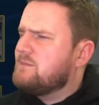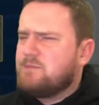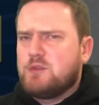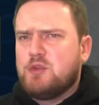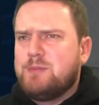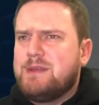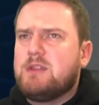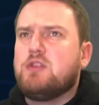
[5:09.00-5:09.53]

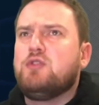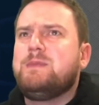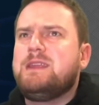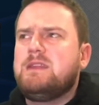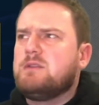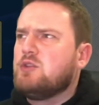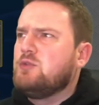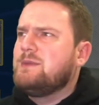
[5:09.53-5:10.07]

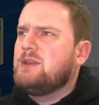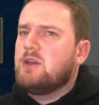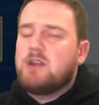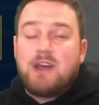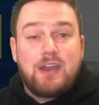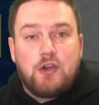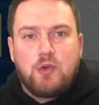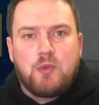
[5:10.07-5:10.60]
Lumion?
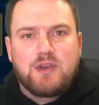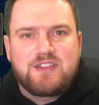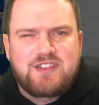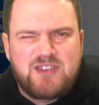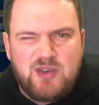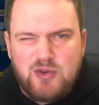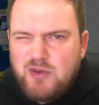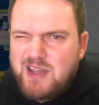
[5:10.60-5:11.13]
I don't know what it's
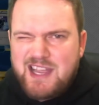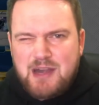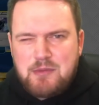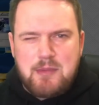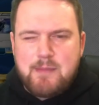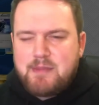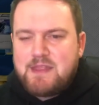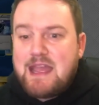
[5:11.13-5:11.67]
called. I can't
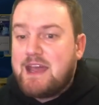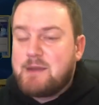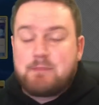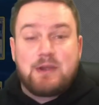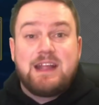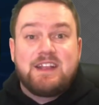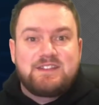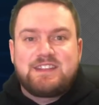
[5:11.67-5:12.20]
remember how to
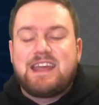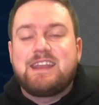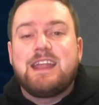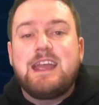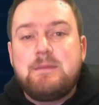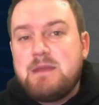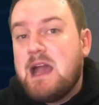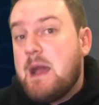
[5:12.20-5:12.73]
pronounce that
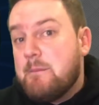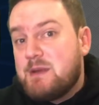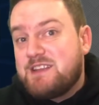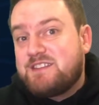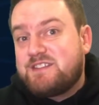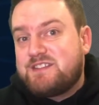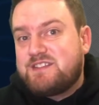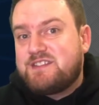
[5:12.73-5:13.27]
name, but
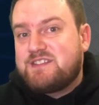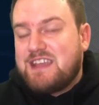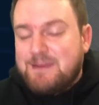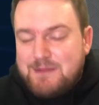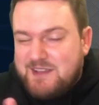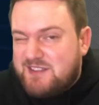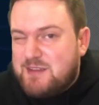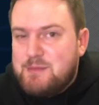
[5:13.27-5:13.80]
it's
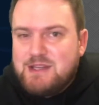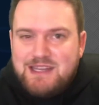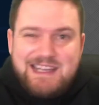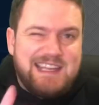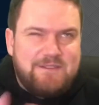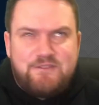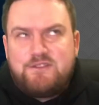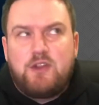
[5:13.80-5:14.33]
a similar,
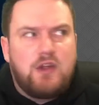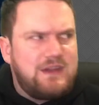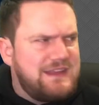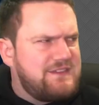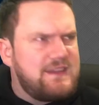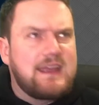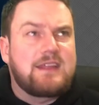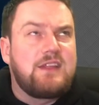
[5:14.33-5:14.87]
if not
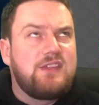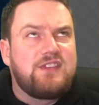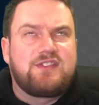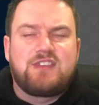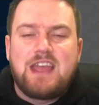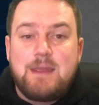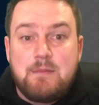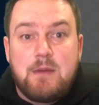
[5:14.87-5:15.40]
exactly the
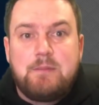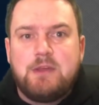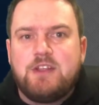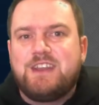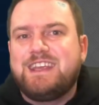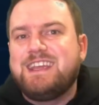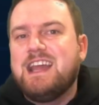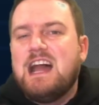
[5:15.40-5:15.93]
same,
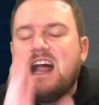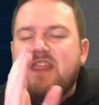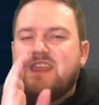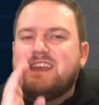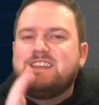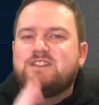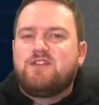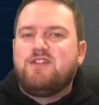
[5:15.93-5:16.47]
ability that
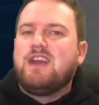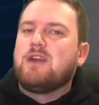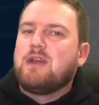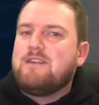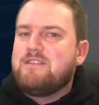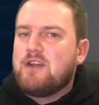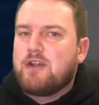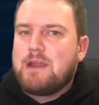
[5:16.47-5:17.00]
is very,
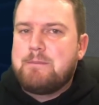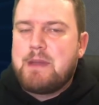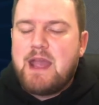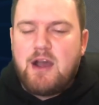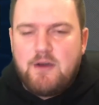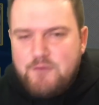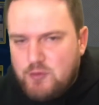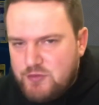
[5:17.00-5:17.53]
very
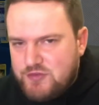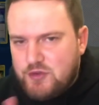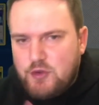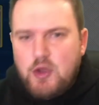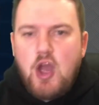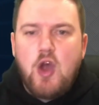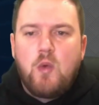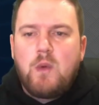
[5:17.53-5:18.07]
powerful, so
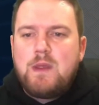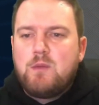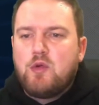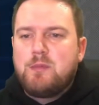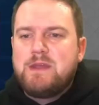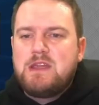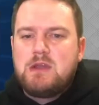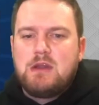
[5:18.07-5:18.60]
we will
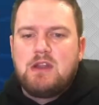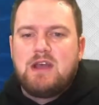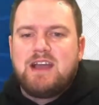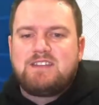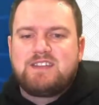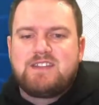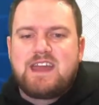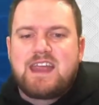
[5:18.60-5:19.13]
be
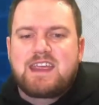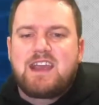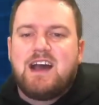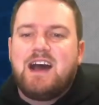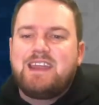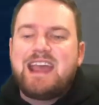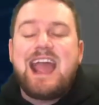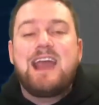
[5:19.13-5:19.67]
utilizing that
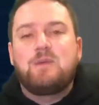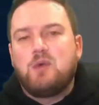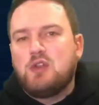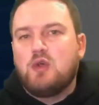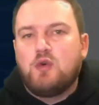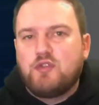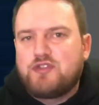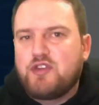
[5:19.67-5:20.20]
card, and we'll
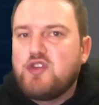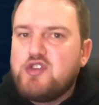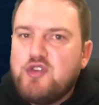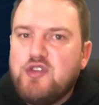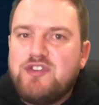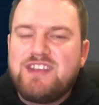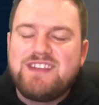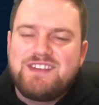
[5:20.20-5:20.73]
also
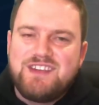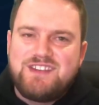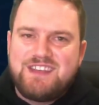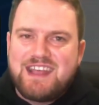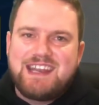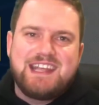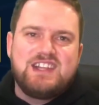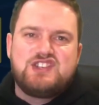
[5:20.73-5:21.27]
use
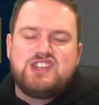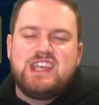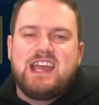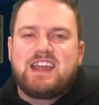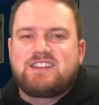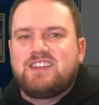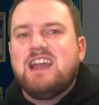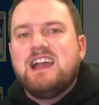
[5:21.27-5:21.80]

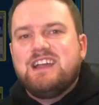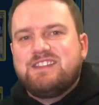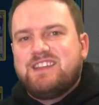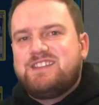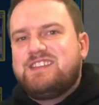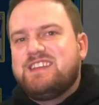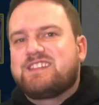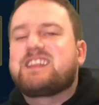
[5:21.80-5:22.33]
Dedenne-GX to
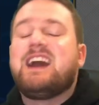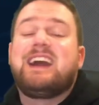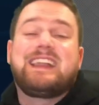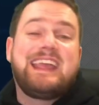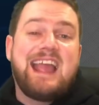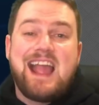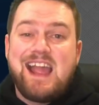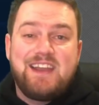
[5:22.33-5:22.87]
discard our
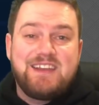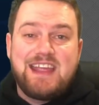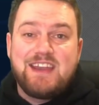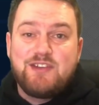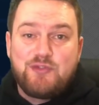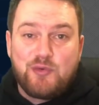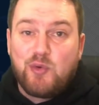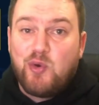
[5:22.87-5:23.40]
hand
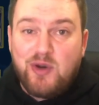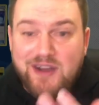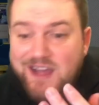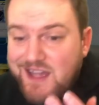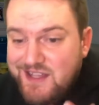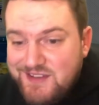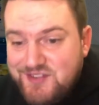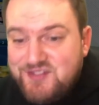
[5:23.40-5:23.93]
and draw
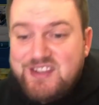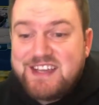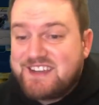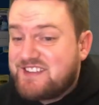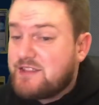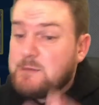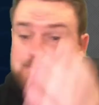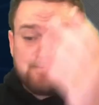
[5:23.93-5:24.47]
6.